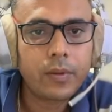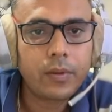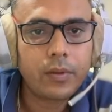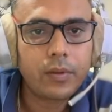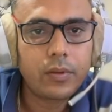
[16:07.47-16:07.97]

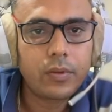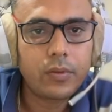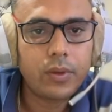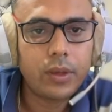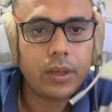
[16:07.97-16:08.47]
So
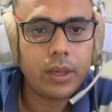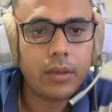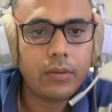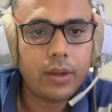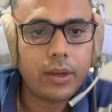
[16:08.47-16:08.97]
we
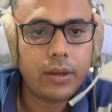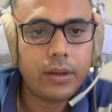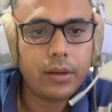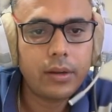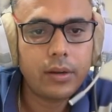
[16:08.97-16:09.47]
have
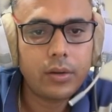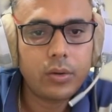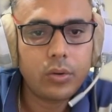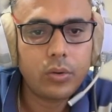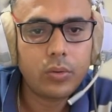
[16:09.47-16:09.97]
entered
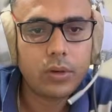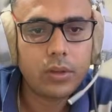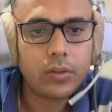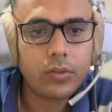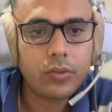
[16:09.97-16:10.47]
over
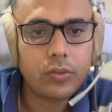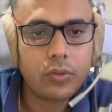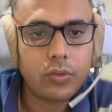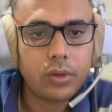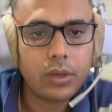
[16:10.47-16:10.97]
the
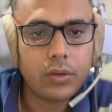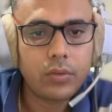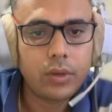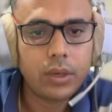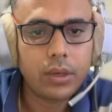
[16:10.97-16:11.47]
zone. Now
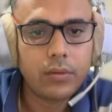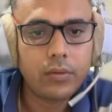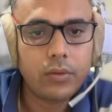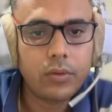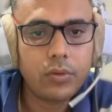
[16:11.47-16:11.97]
we have
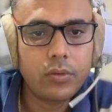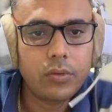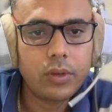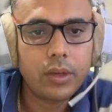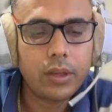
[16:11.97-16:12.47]
goes
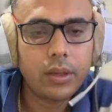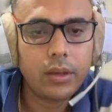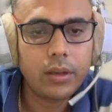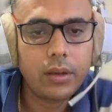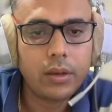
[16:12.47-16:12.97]
over
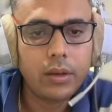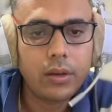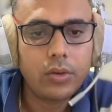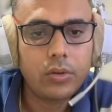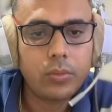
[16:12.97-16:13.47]
here
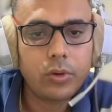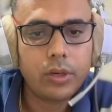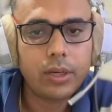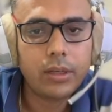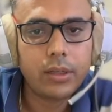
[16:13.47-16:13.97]
to
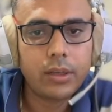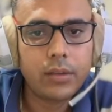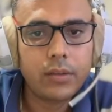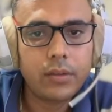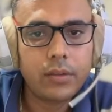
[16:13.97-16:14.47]
protect this.